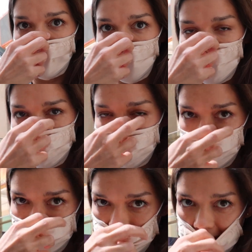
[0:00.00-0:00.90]
Hey
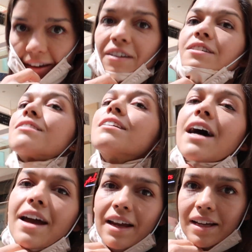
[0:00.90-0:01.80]
guys, how are you doing
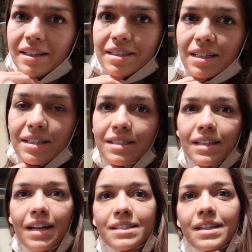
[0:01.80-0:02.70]
today? It's
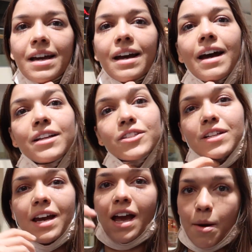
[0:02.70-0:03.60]
Anastasia and
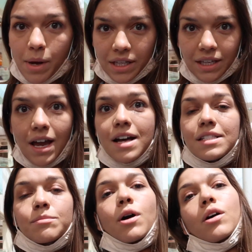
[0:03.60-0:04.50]
today I'm at the Yas
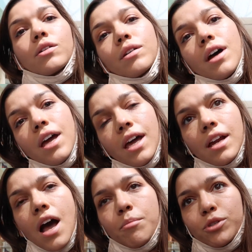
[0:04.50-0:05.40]
Mall in
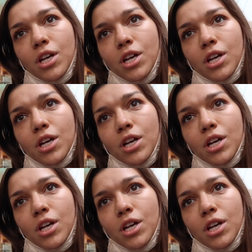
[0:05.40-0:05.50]
Abu